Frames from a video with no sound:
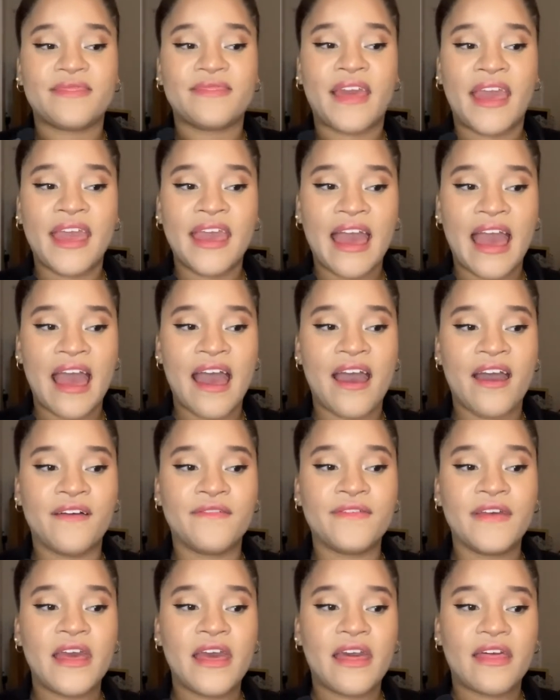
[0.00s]
They
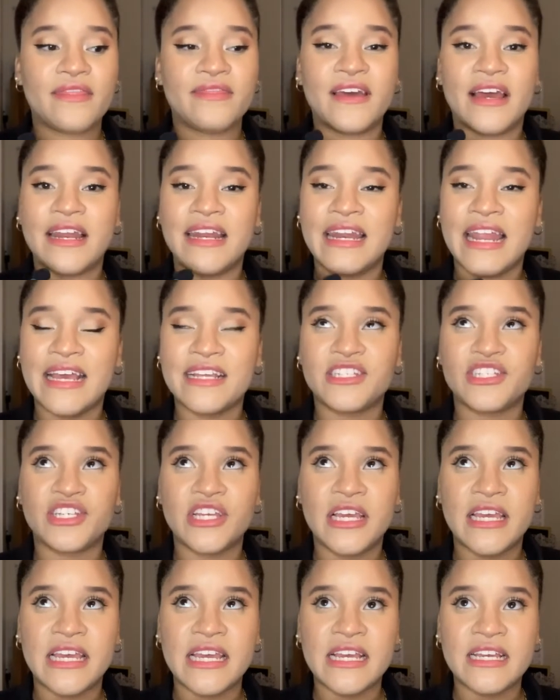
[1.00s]
have the Le
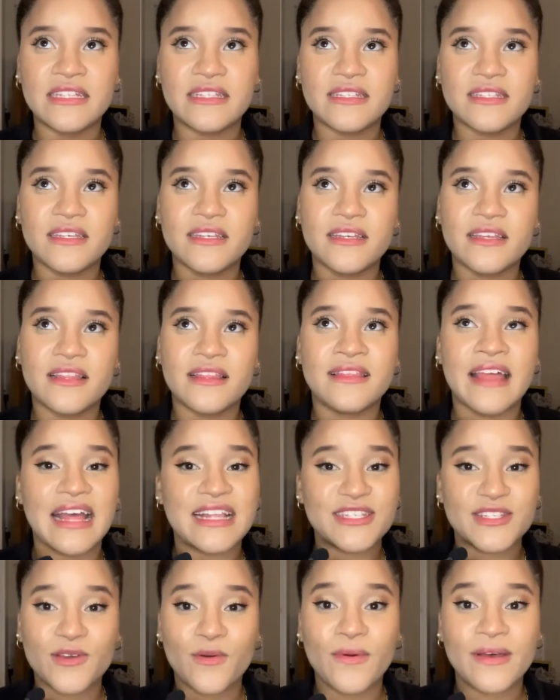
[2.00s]
Chiquit.
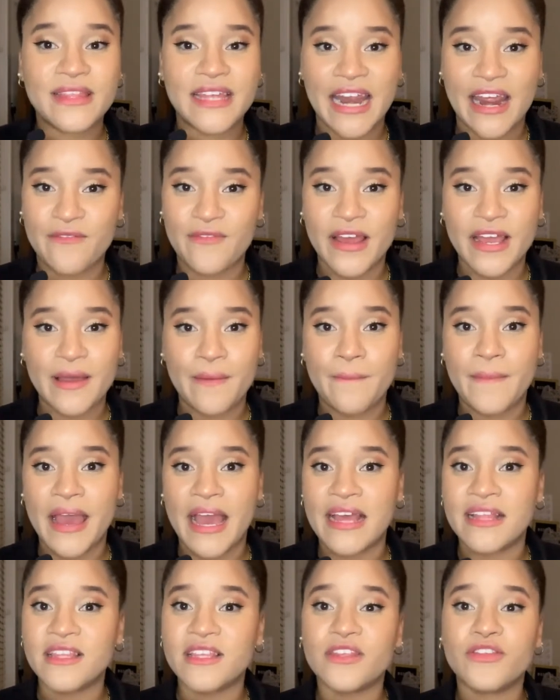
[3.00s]
That's the one that I
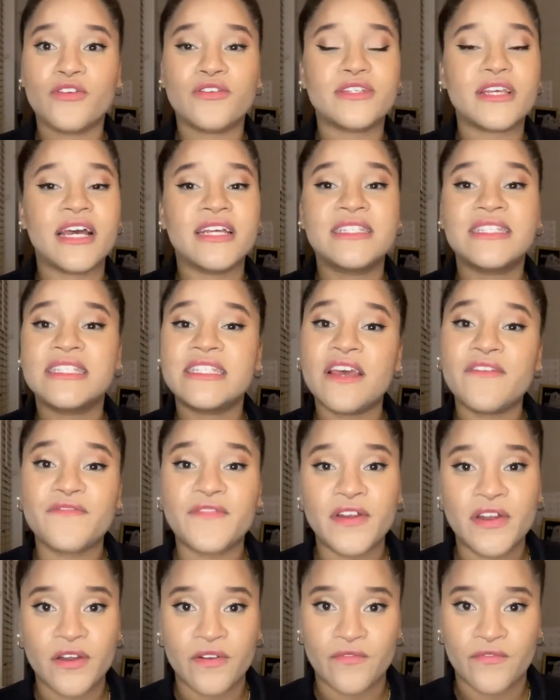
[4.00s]
recommend. There's a
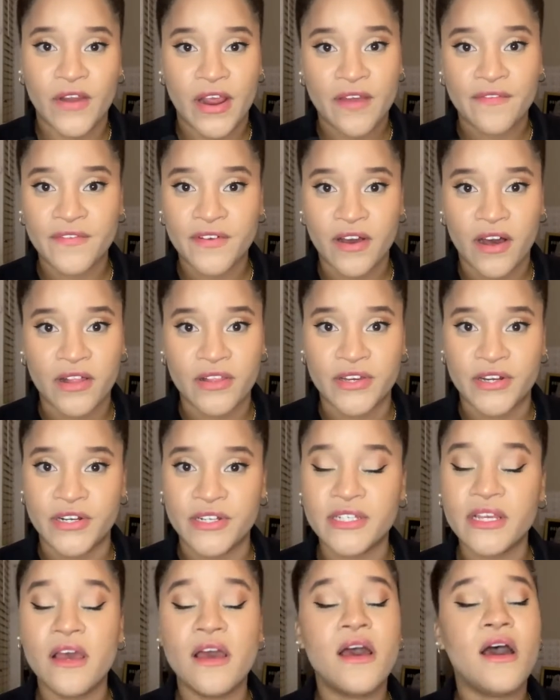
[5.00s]
different array of colors.